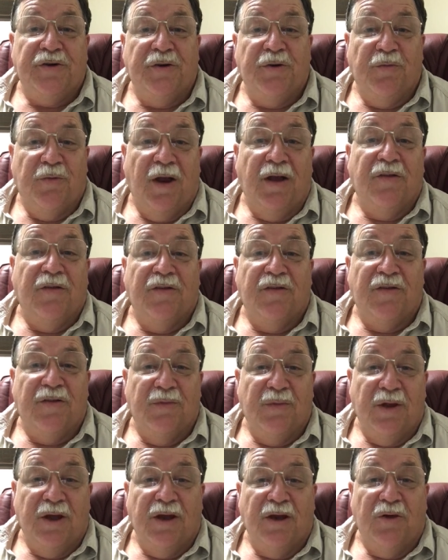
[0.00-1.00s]
who runs
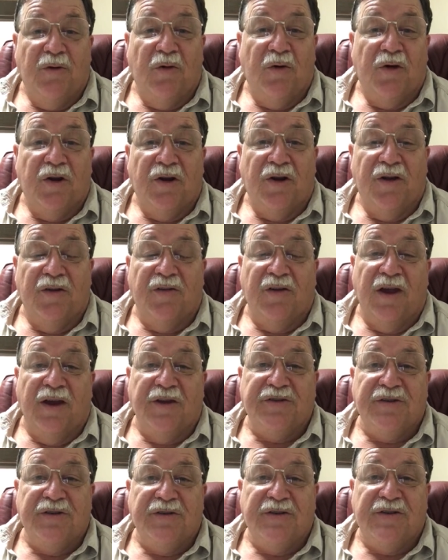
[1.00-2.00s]
the media
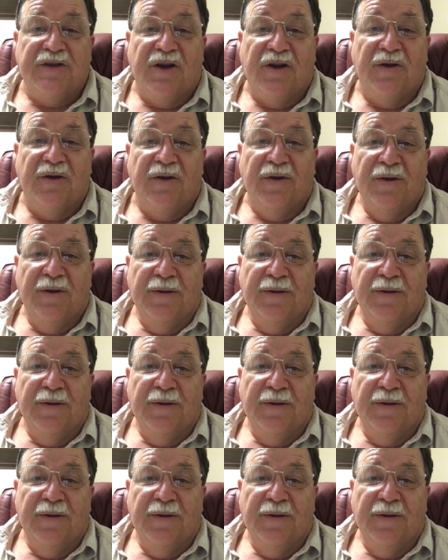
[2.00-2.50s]
organisation. So